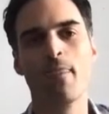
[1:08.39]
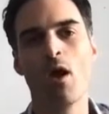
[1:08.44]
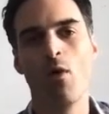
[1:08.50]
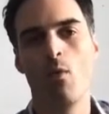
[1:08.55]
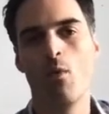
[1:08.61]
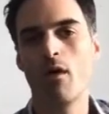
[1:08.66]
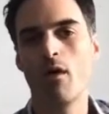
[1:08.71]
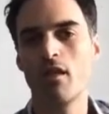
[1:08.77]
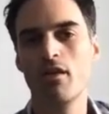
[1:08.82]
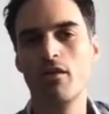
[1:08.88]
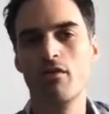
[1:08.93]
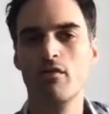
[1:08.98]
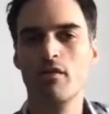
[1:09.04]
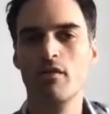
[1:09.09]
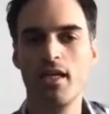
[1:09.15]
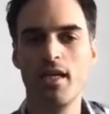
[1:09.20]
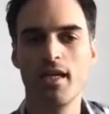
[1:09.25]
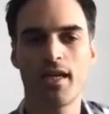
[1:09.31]
what are the
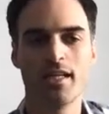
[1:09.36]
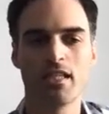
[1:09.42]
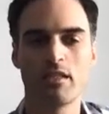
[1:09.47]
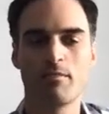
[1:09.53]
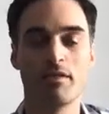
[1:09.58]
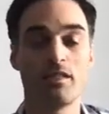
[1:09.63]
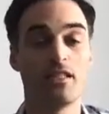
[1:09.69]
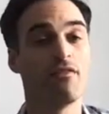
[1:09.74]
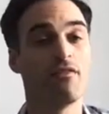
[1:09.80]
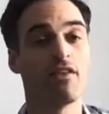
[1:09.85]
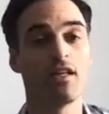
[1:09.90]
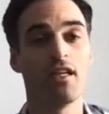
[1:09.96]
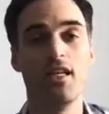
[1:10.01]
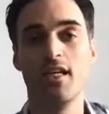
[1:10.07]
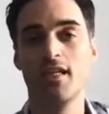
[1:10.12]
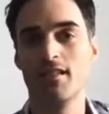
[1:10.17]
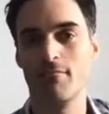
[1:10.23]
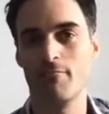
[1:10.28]
unique and specific
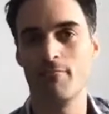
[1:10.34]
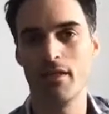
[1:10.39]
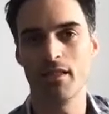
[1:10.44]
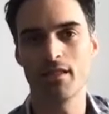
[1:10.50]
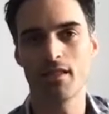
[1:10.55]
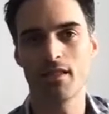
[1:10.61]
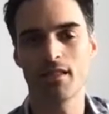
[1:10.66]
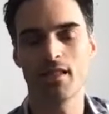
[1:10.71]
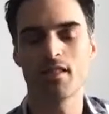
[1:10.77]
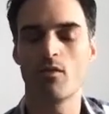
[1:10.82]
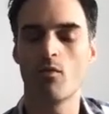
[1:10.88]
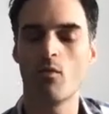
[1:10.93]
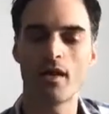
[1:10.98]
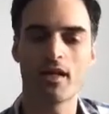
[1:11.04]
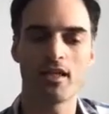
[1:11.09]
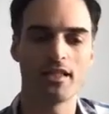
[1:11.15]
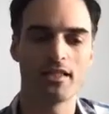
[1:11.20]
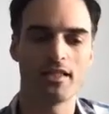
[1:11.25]
needs of businesses, and what
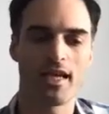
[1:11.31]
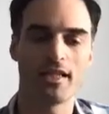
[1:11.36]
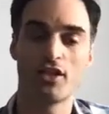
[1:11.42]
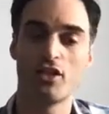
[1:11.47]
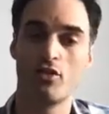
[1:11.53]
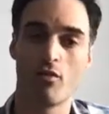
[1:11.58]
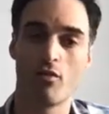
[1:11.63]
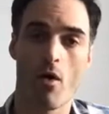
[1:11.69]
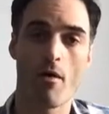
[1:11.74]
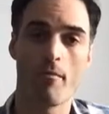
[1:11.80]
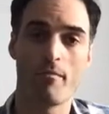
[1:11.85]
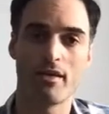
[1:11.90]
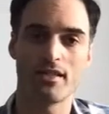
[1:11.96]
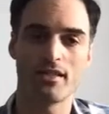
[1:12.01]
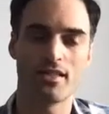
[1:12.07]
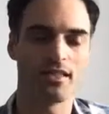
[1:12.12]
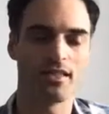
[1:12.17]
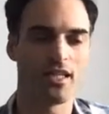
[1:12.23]
does it take to grow a
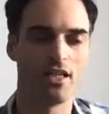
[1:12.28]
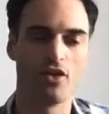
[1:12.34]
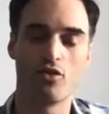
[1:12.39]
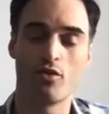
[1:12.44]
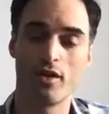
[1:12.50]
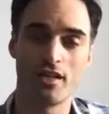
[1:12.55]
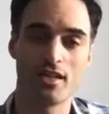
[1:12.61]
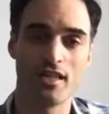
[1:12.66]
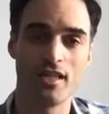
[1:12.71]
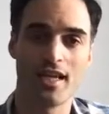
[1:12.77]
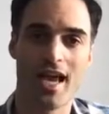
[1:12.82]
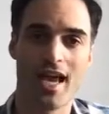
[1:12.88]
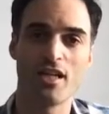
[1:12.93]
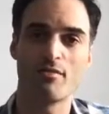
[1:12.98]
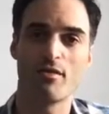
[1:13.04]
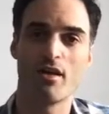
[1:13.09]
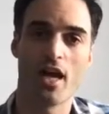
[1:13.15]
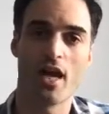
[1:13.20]
business, increase
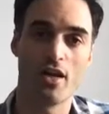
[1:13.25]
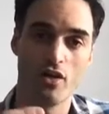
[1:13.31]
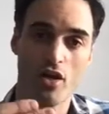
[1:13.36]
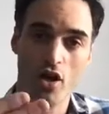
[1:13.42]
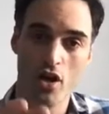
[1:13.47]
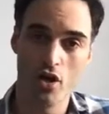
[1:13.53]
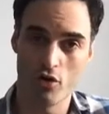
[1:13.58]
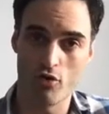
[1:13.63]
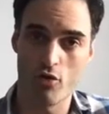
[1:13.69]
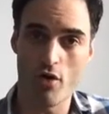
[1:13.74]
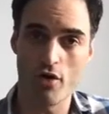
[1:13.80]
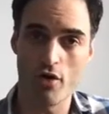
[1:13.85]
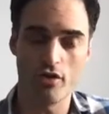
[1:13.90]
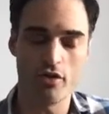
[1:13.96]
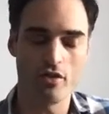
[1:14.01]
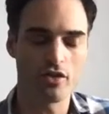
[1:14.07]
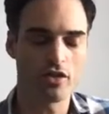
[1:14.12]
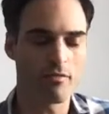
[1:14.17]
engagement, and grow your
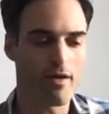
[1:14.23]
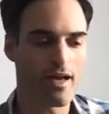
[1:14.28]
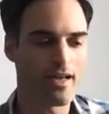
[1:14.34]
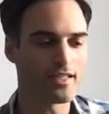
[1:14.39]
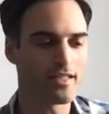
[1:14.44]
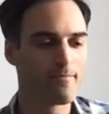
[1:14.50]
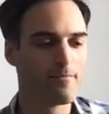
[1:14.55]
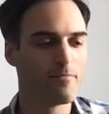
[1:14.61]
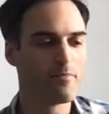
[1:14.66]
user base?